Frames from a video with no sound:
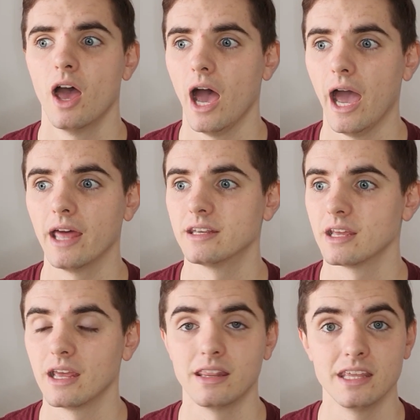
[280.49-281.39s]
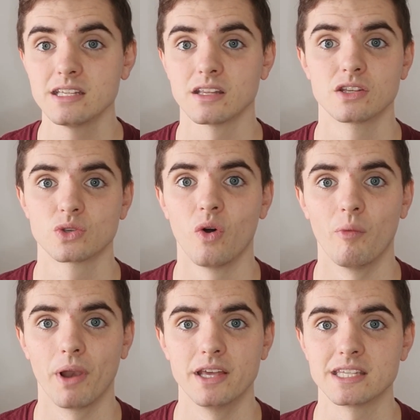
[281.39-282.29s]
And these are the sort of
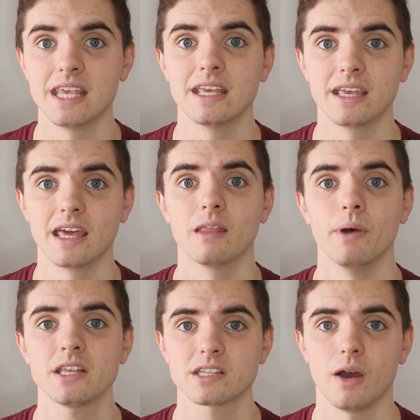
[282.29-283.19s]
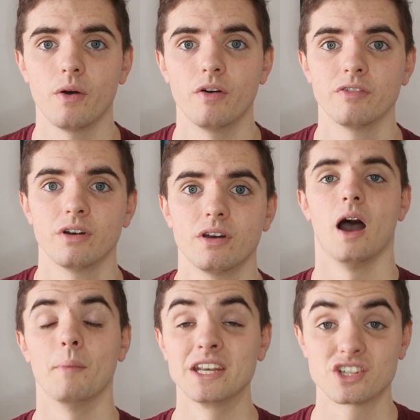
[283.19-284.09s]
players he can get the best out of.
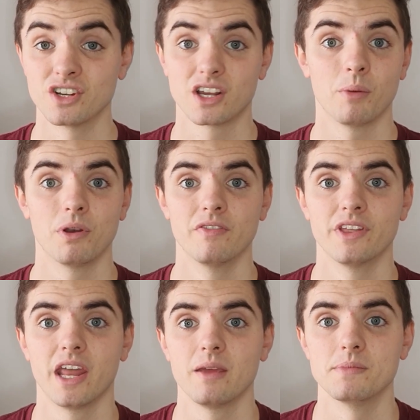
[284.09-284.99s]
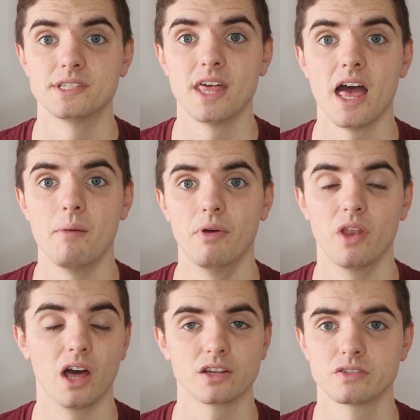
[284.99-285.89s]
I mentioned a couple of the names there, but the
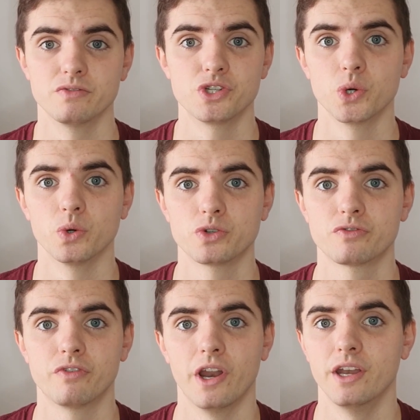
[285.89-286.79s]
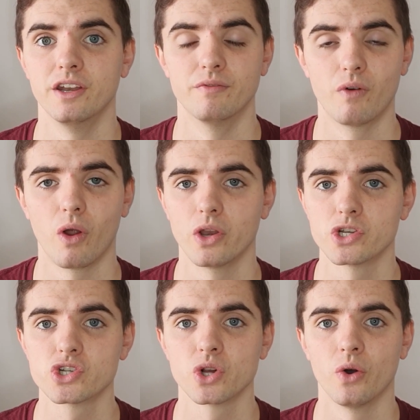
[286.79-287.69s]
likes of George Friend and Ryan
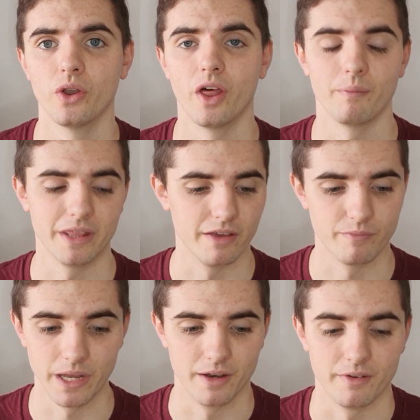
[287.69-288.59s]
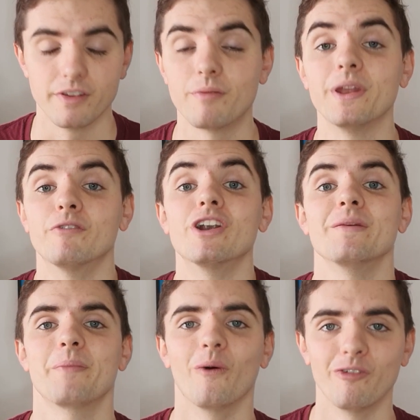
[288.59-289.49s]
Shotton, I mean, they've been in really
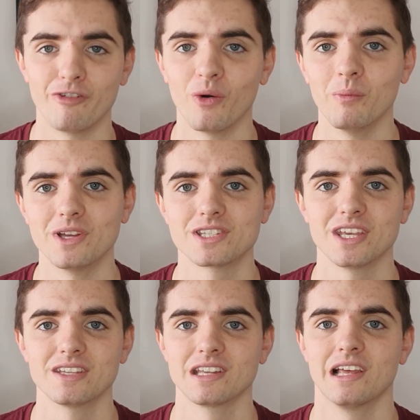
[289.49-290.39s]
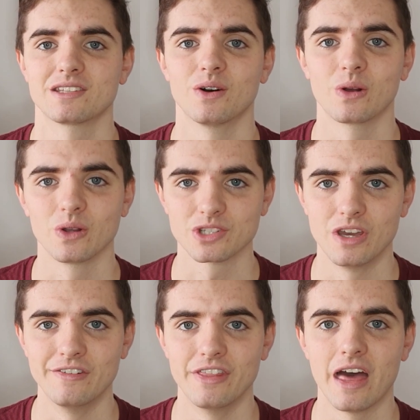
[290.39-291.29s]
poor form this season. Let's not gloss
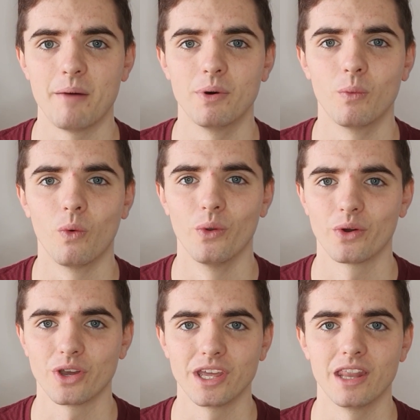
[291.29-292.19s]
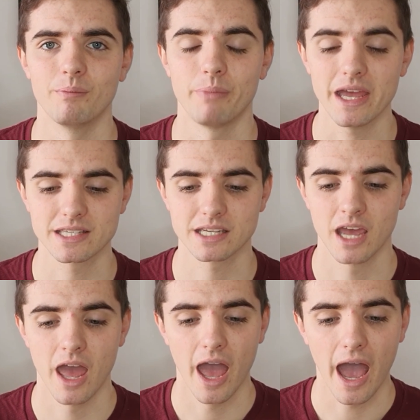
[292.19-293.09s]
over that. But Warnock can get the best
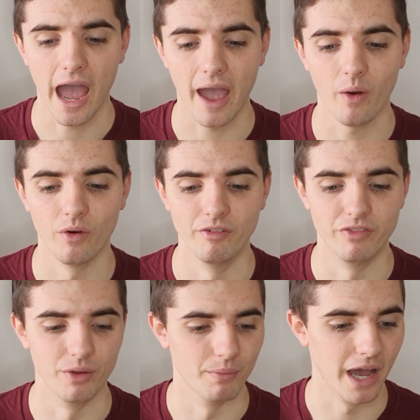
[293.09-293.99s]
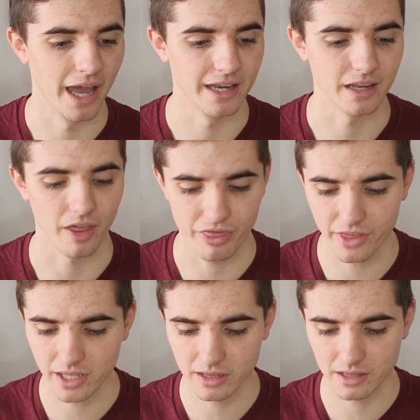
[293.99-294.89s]
out of them. And I
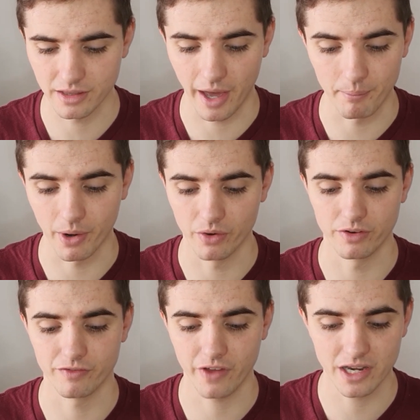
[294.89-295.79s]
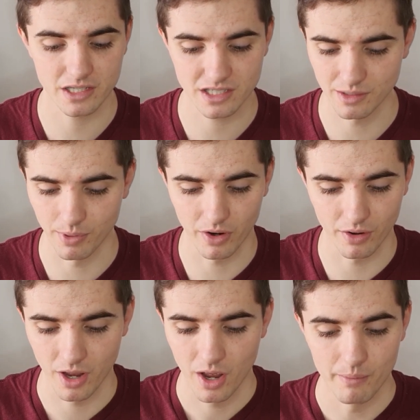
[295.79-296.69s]
think that Borough defence, the
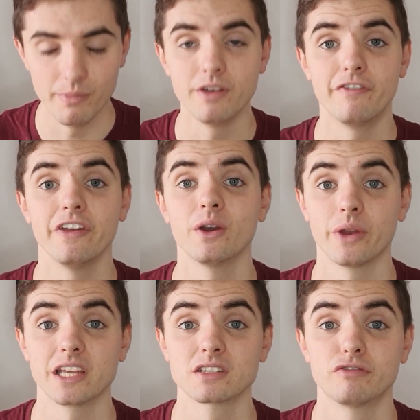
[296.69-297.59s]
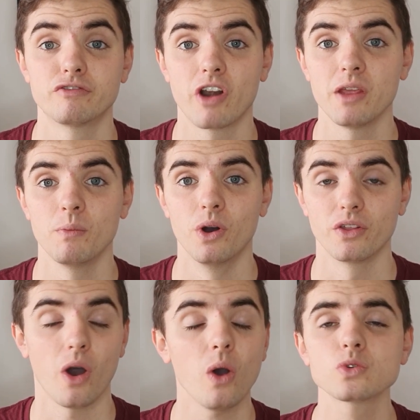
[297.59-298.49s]
Borough midfield has the framework,
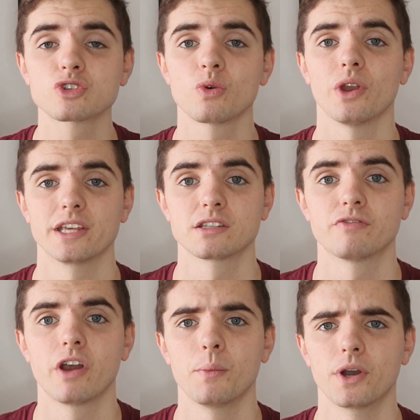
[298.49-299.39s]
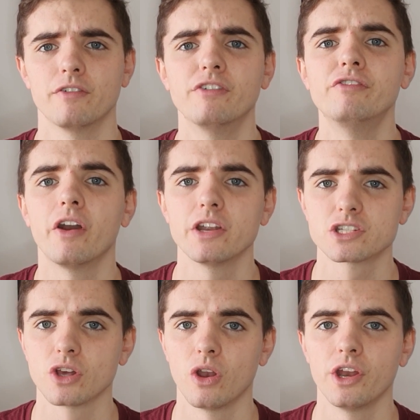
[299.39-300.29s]
the whole squad has the framework of a very
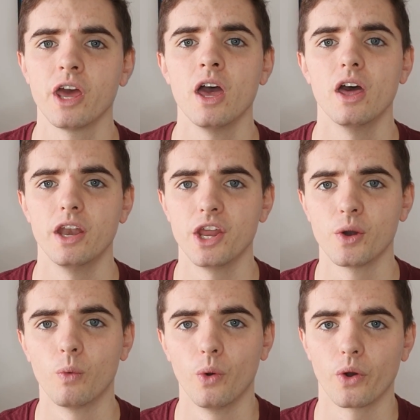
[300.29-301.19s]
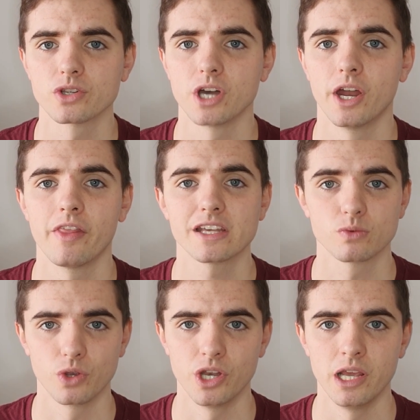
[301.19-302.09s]
solid Neil Warnock side, and that's
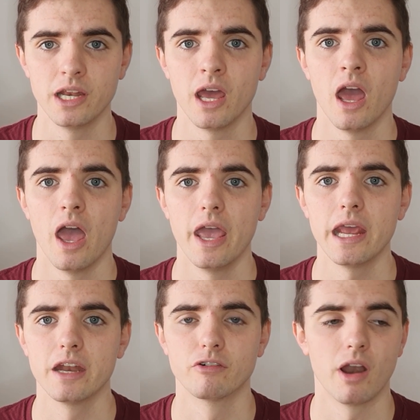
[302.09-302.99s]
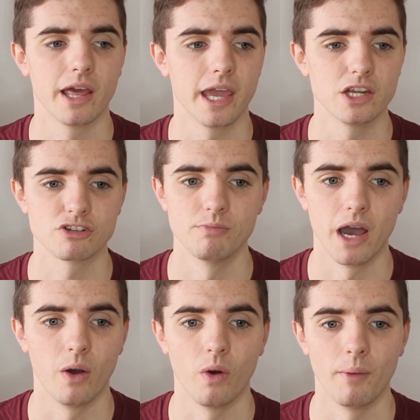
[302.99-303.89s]
what you need in a relegation
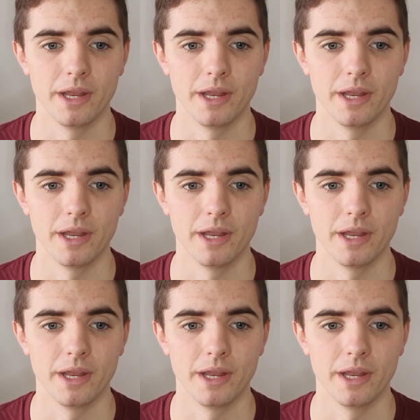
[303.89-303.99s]
battle. I